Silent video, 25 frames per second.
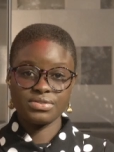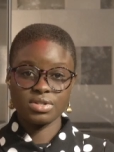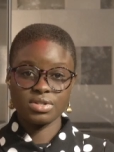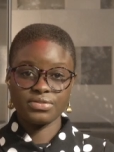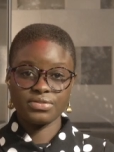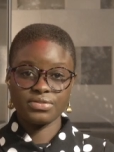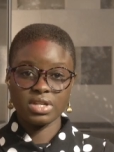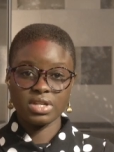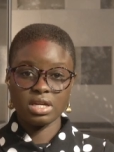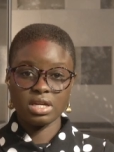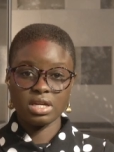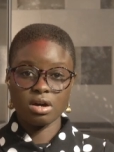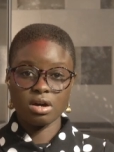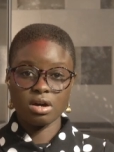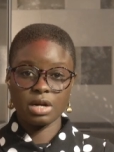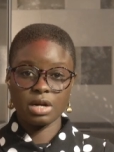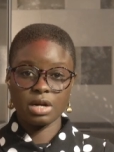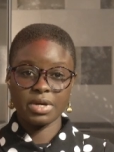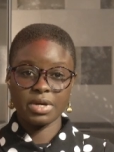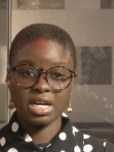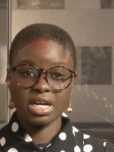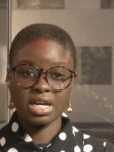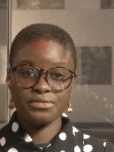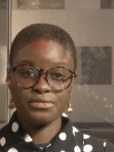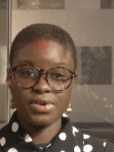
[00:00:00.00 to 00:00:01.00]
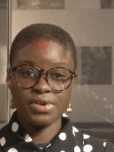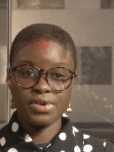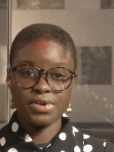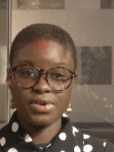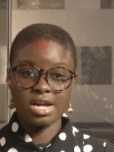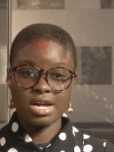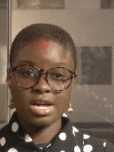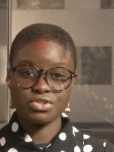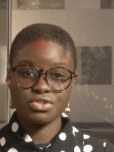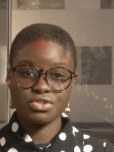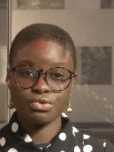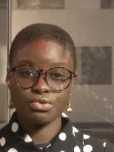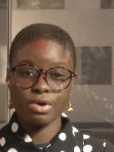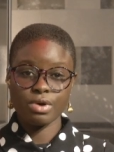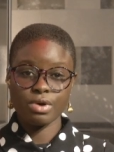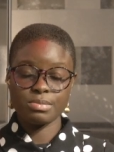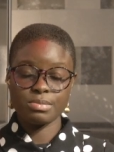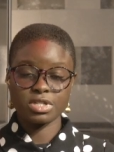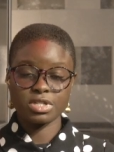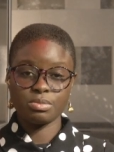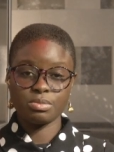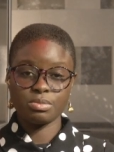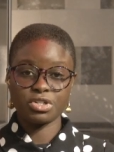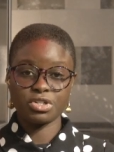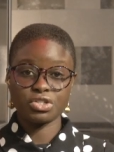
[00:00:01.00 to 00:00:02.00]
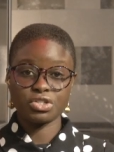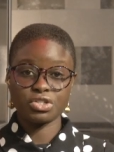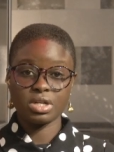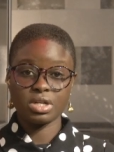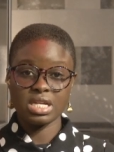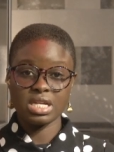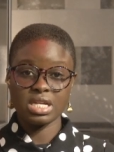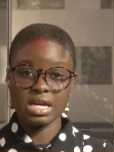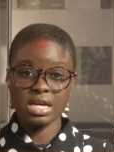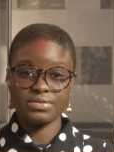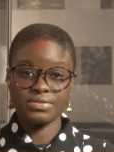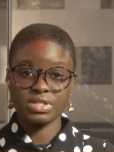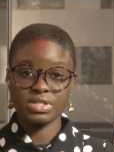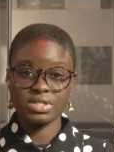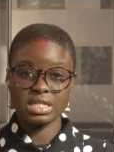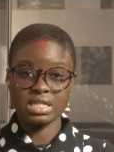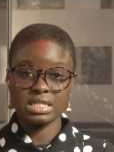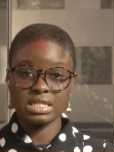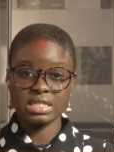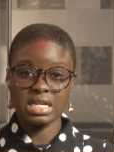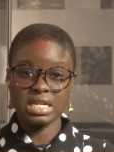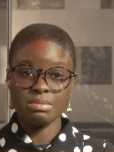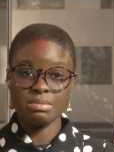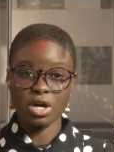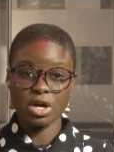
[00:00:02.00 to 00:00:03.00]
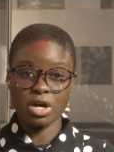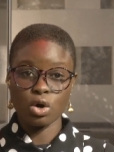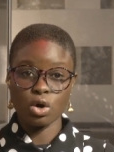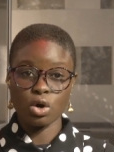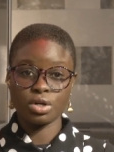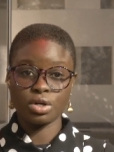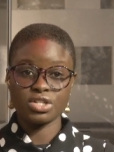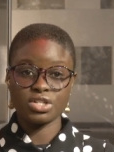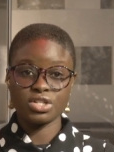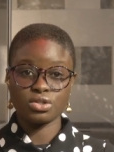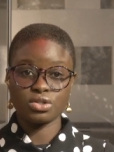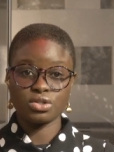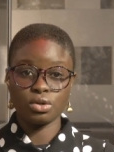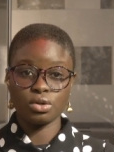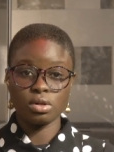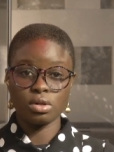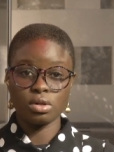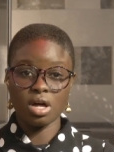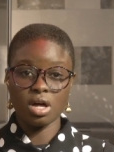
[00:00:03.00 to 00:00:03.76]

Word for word: of the Economic and Financial Crimes Commission EFCC Makurdi Zonal